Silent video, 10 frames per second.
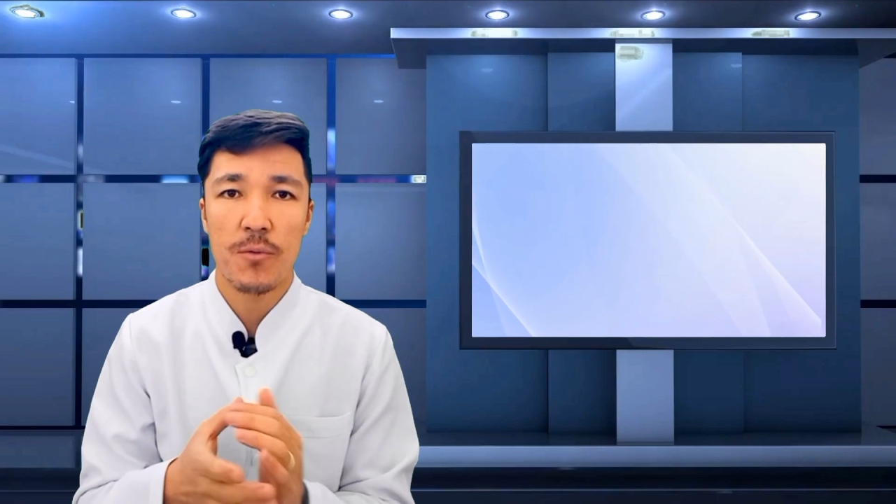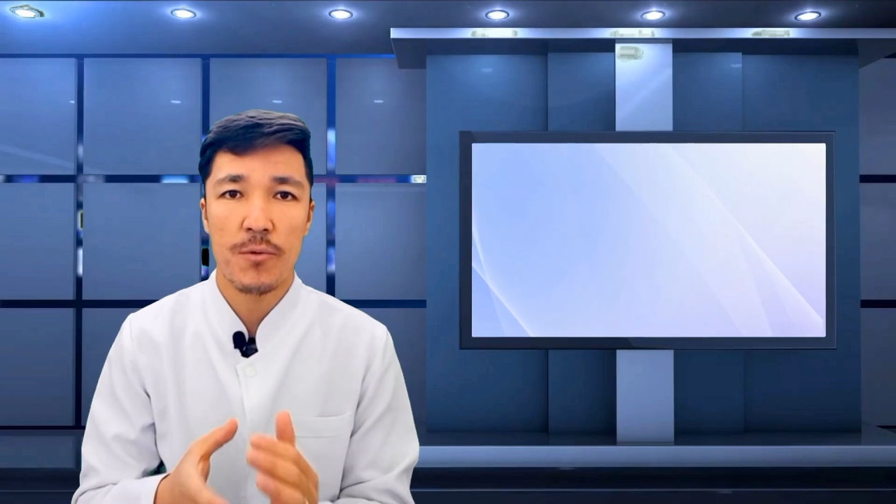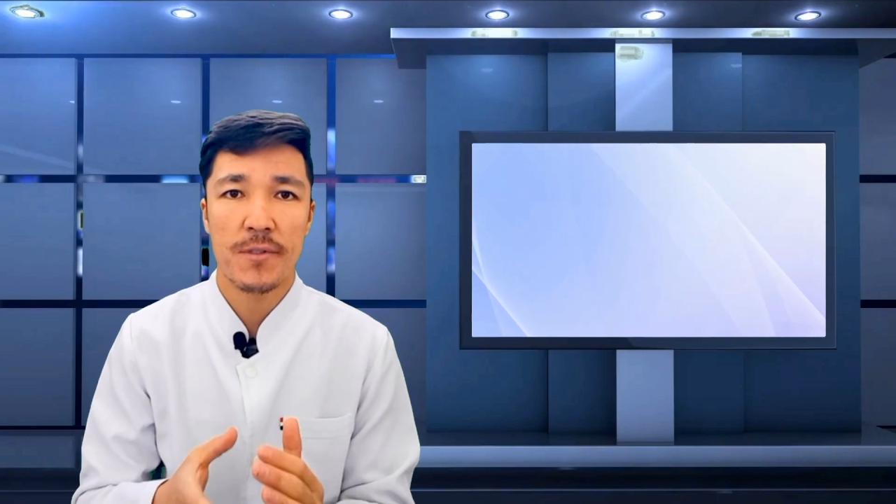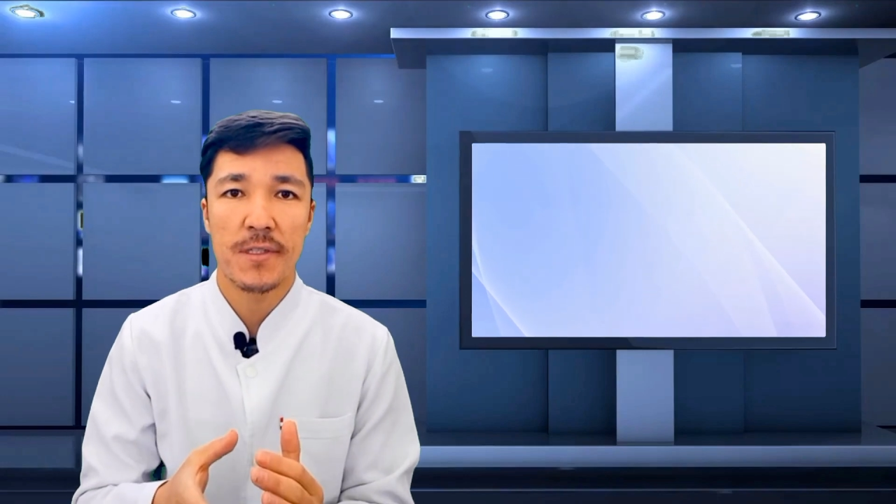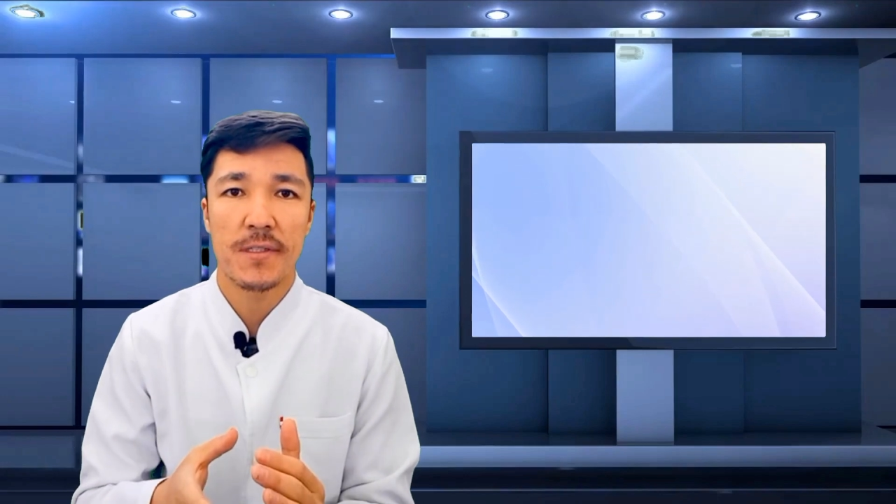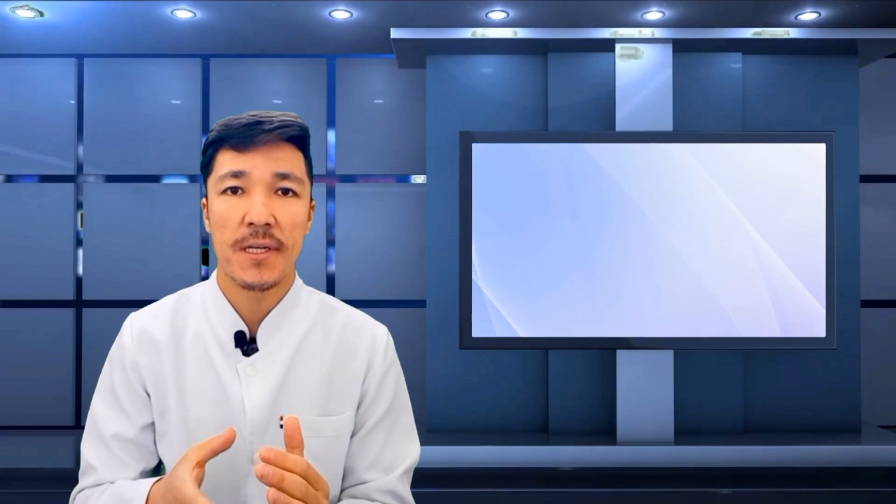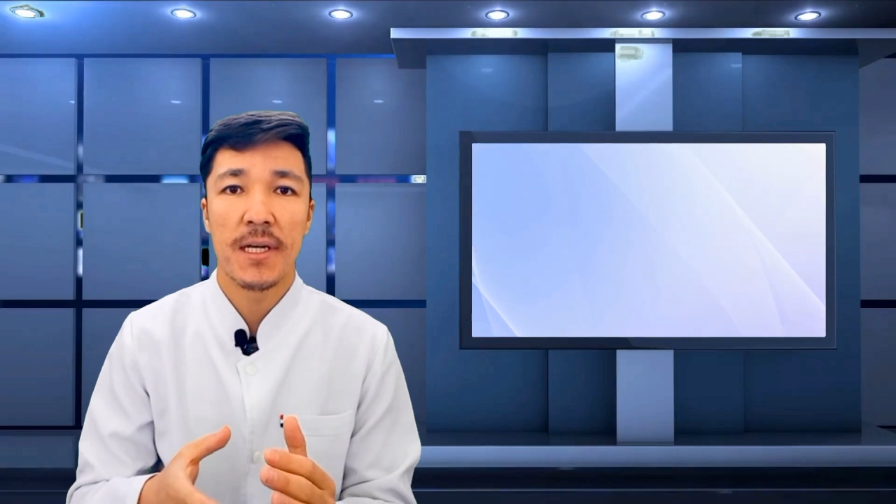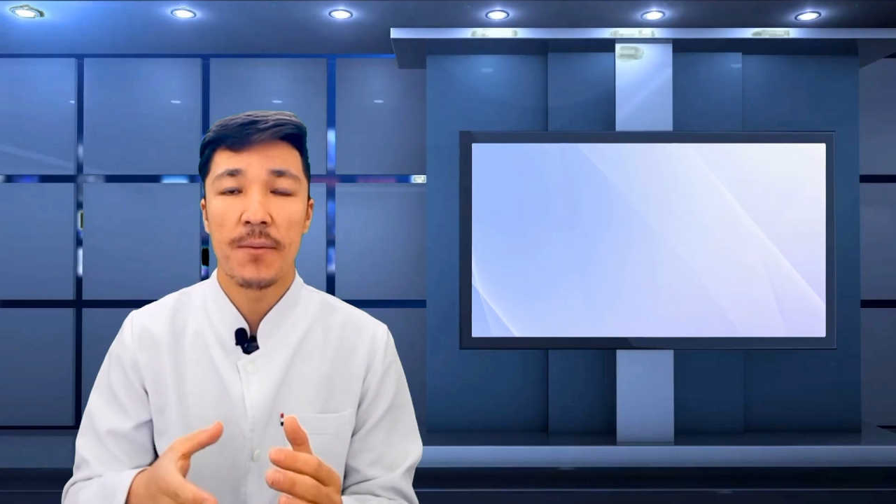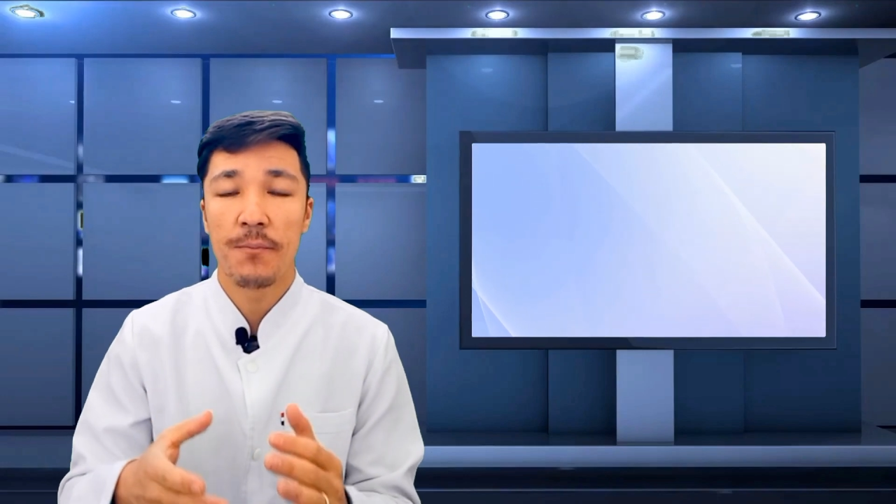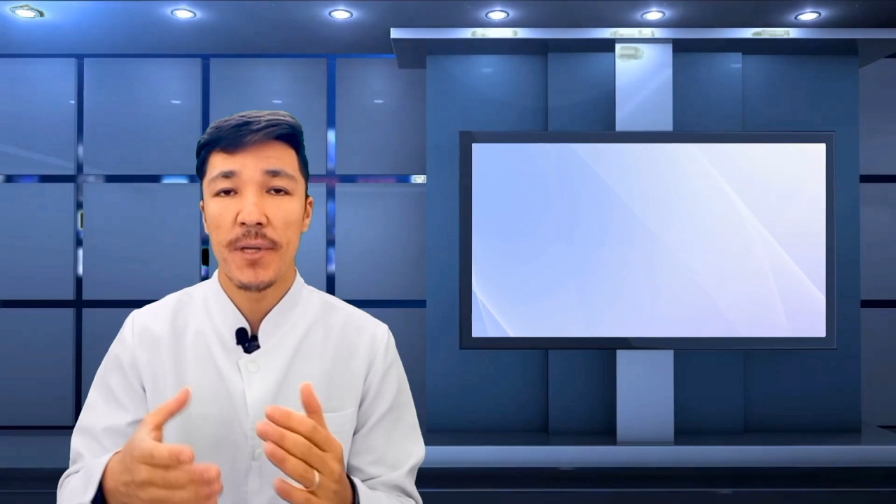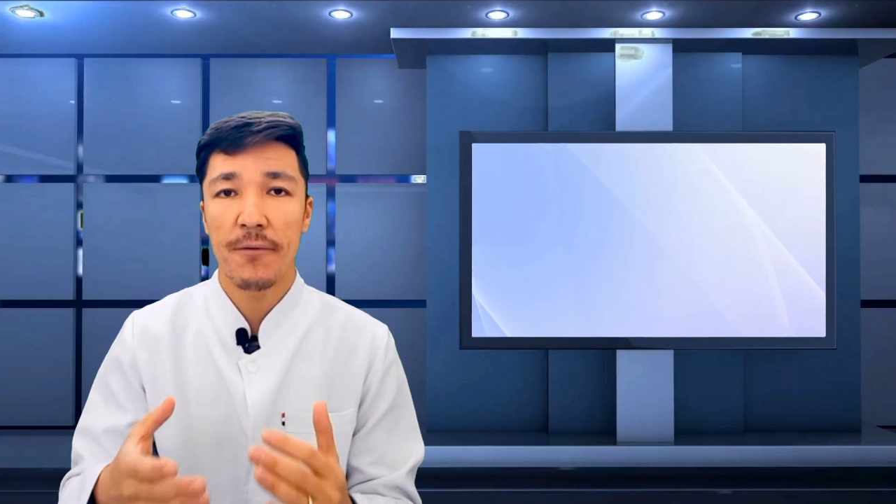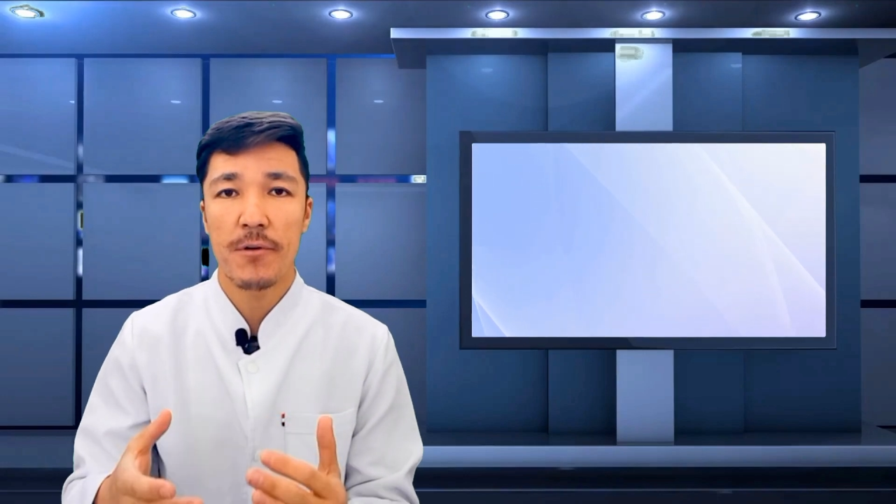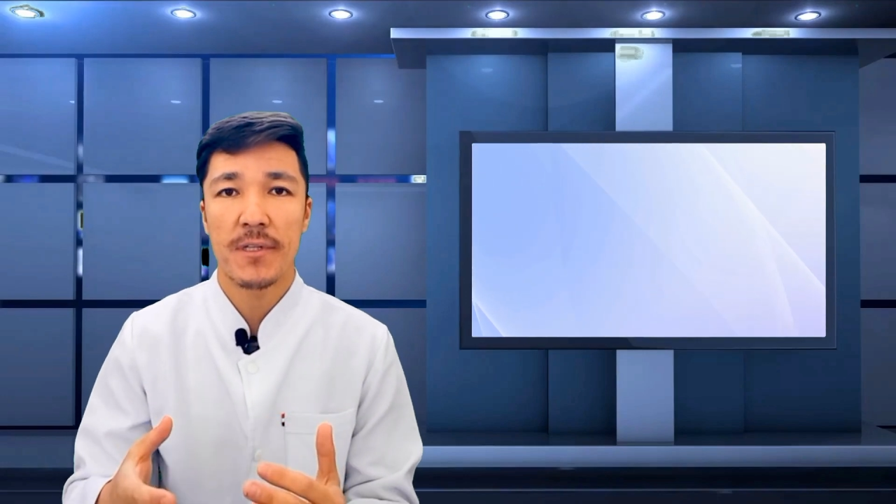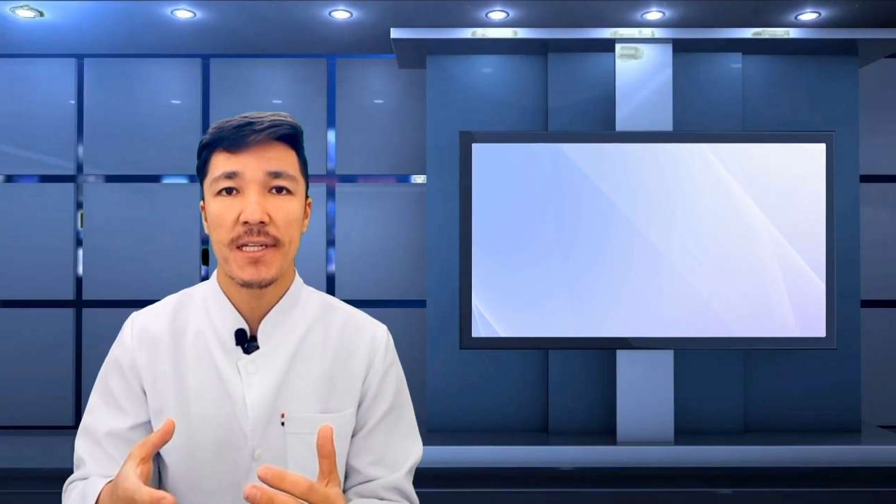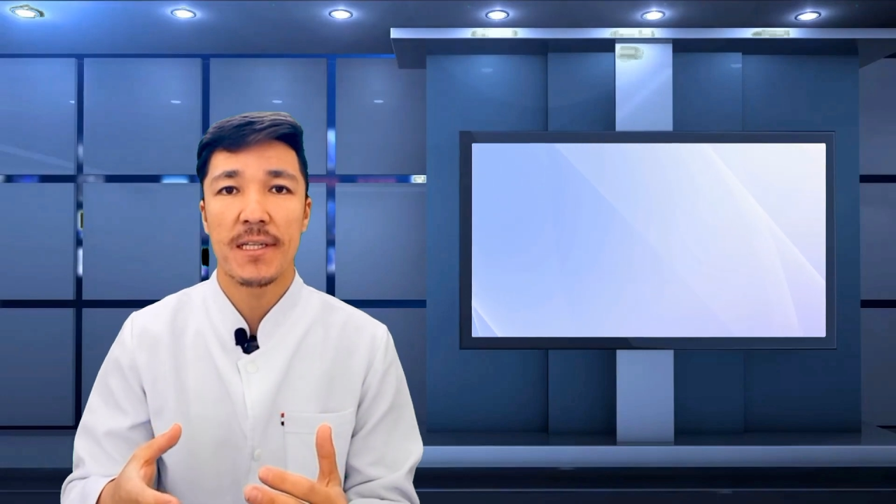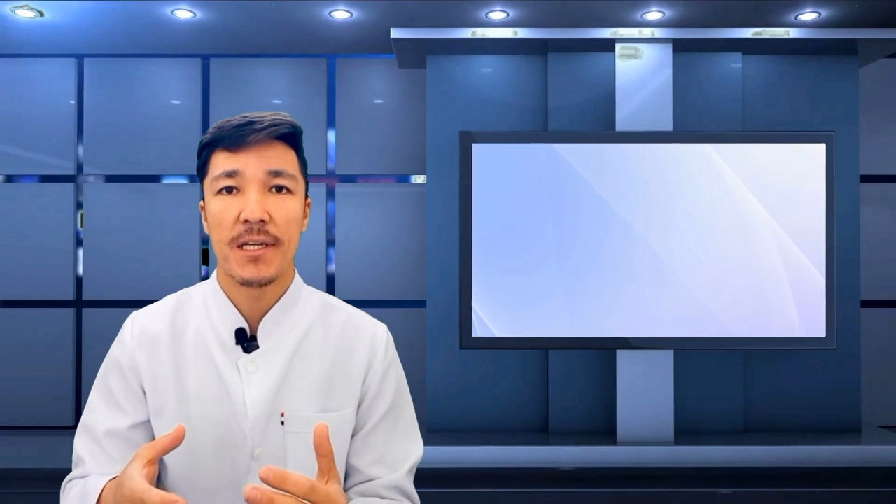purposes, be aware